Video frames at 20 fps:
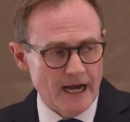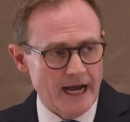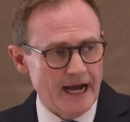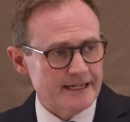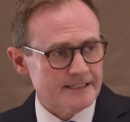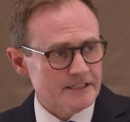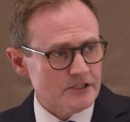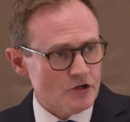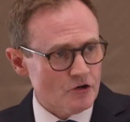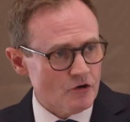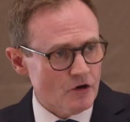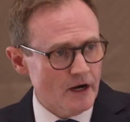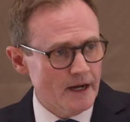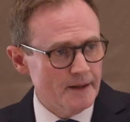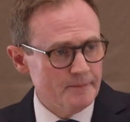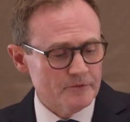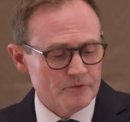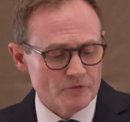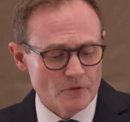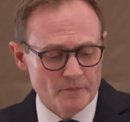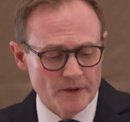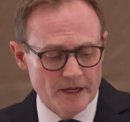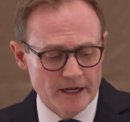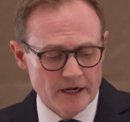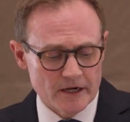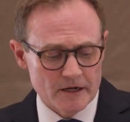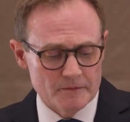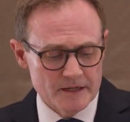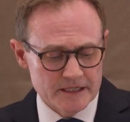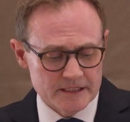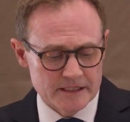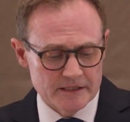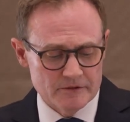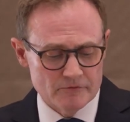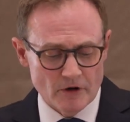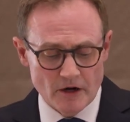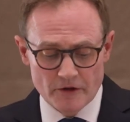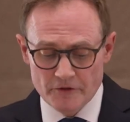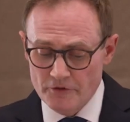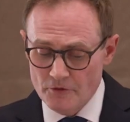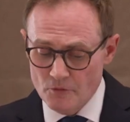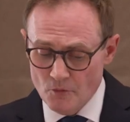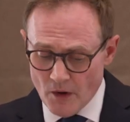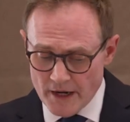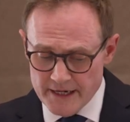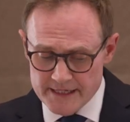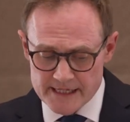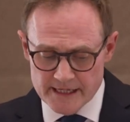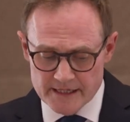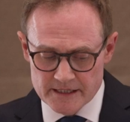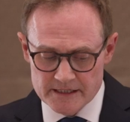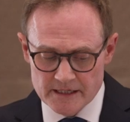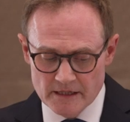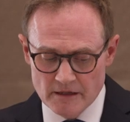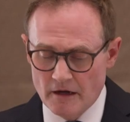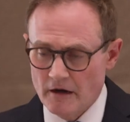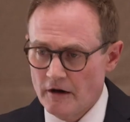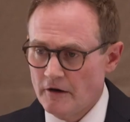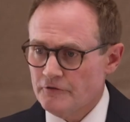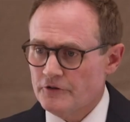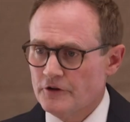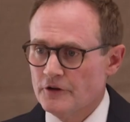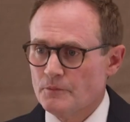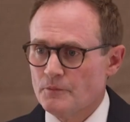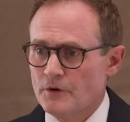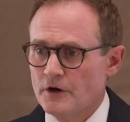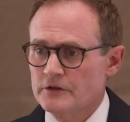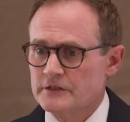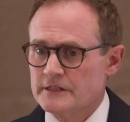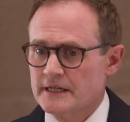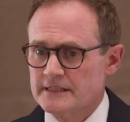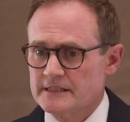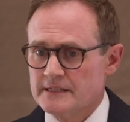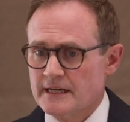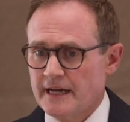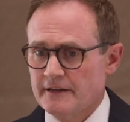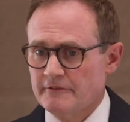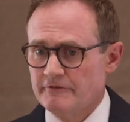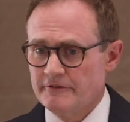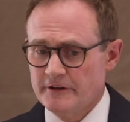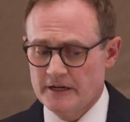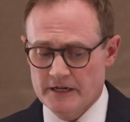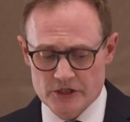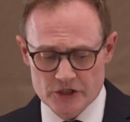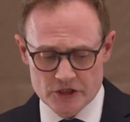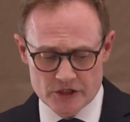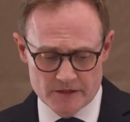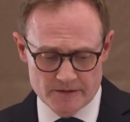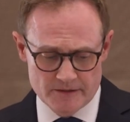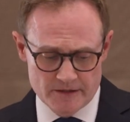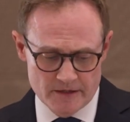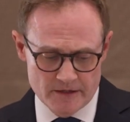as crimes were being committed, rather than waiting until after the protest had finished.